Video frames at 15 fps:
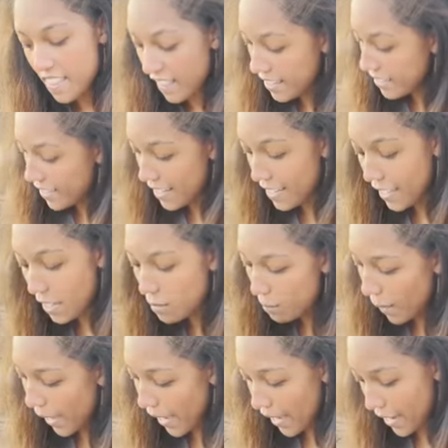They didn't get
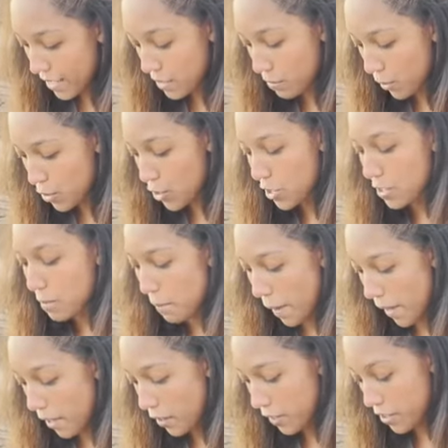paid as much as
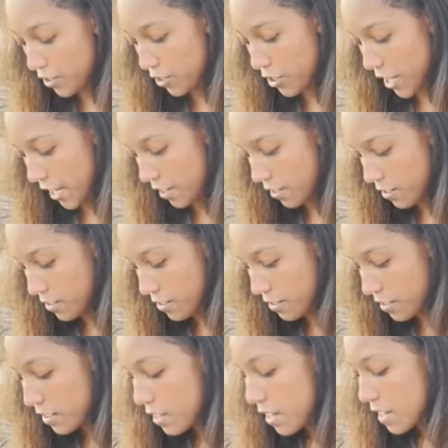male
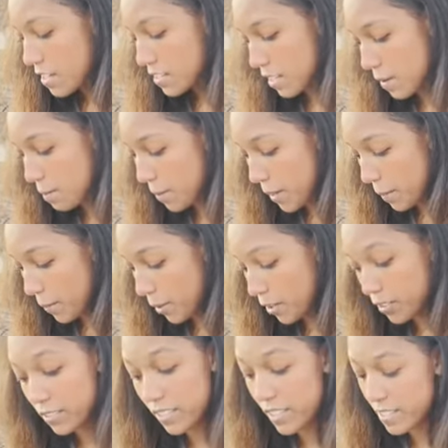entertainers. Some
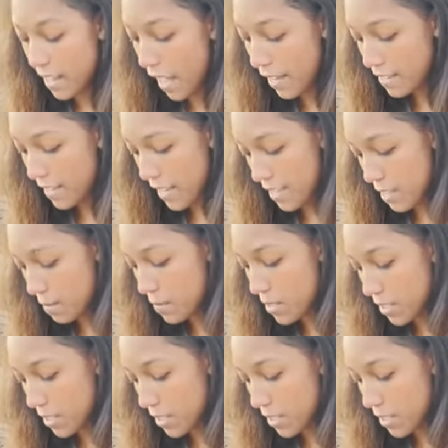people did not take them